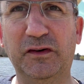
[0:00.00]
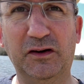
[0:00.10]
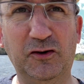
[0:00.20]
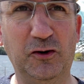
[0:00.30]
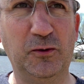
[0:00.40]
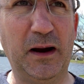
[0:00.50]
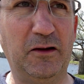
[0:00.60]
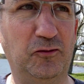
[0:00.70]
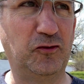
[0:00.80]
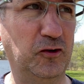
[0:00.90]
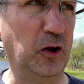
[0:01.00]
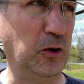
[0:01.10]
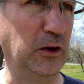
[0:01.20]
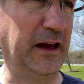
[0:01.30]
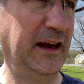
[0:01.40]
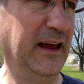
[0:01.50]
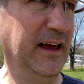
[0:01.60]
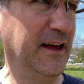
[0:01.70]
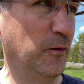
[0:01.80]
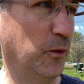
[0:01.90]
turn around slowly,
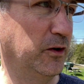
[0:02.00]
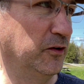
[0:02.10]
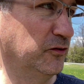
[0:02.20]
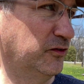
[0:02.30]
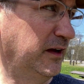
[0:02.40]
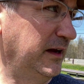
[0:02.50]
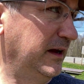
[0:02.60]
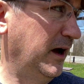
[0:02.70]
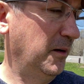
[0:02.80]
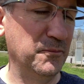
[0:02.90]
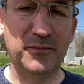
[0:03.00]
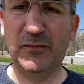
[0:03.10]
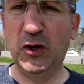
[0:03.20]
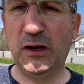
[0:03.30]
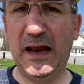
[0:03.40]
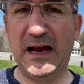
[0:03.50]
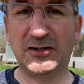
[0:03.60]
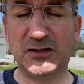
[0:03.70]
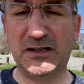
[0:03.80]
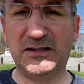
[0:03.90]
where you'll see you can
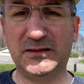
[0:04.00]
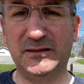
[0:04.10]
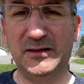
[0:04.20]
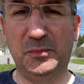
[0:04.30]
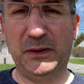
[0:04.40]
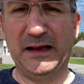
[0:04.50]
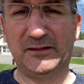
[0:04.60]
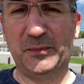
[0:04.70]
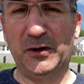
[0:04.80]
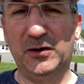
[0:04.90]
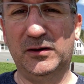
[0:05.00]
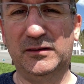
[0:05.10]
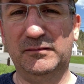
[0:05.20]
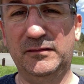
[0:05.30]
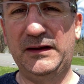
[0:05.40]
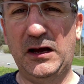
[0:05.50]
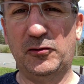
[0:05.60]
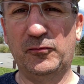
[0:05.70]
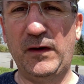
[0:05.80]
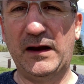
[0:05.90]
actually, the Plattsburgh
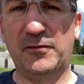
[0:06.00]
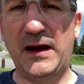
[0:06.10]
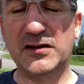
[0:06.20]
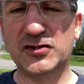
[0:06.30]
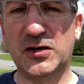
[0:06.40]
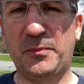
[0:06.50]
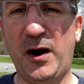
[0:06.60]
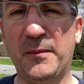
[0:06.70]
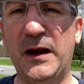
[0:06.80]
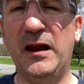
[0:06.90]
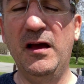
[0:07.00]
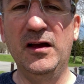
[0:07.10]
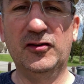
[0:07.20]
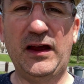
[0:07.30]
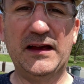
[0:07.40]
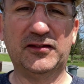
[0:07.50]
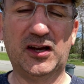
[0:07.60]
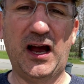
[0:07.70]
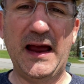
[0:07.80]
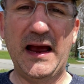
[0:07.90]
Town Recreation Department has a
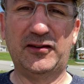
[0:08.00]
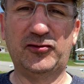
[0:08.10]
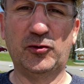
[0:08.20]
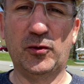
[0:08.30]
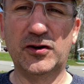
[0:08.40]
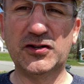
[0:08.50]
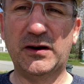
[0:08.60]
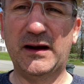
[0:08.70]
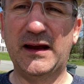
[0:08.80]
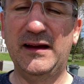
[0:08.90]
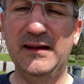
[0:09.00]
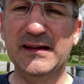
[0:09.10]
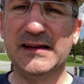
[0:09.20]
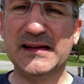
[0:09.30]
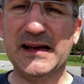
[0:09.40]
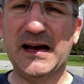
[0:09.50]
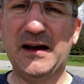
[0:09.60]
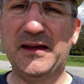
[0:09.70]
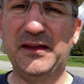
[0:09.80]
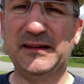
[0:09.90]
kayak storage area.
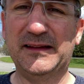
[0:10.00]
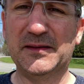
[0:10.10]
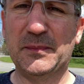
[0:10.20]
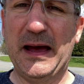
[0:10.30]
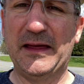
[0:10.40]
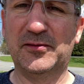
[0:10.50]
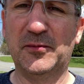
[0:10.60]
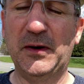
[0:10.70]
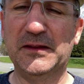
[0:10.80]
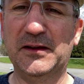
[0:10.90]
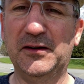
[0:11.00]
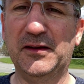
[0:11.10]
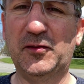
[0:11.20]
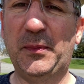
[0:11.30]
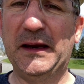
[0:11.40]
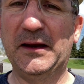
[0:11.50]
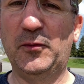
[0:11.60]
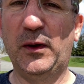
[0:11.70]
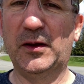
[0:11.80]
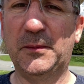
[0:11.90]
I think that's a bathroom right there that's painted
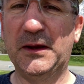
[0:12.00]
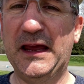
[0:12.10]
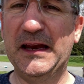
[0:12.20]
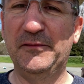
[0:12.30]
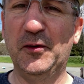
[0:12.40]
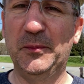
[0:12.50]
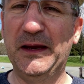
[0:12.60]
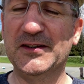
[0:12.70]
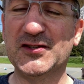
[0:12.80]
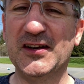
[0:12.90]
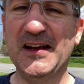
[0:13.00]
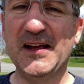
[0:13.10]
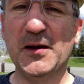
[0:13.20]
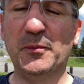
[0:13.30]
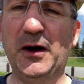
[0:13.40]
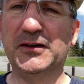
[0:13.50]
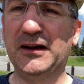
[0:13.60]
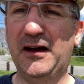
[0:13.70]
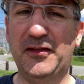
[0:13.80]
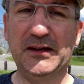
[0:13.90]
"Welcome to Cadyville Beach." But
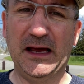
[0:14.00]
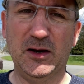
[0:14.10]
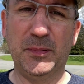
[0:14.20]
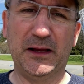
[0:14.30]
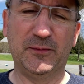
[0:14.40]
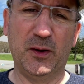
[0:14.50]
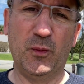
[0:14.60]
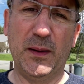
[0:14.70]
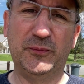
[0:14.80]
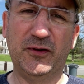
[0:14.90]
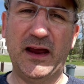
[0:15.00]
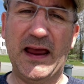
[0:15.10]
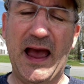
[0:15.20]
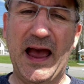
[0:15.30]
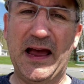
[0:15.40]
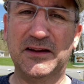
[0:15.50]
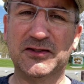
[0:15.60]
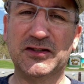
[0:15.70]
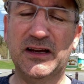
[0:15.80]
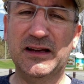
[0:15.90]
the Town of Plattsburgh website has